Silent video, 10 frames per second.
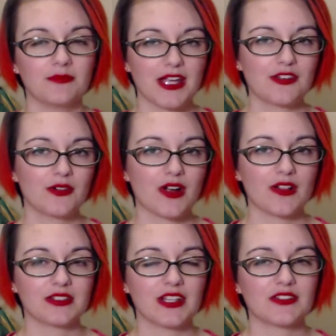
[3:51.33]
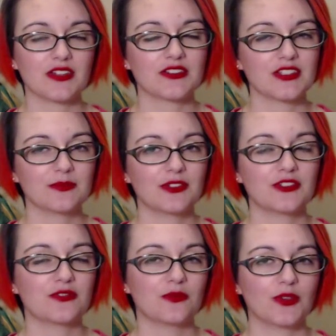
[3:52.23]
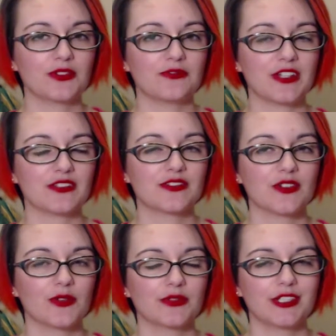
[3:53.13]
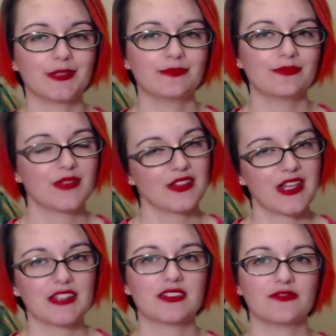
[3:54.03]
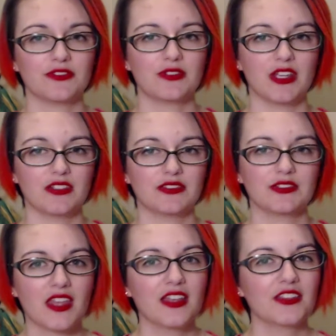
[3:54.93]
Micro-holidays are similar to world events, only they last a few days.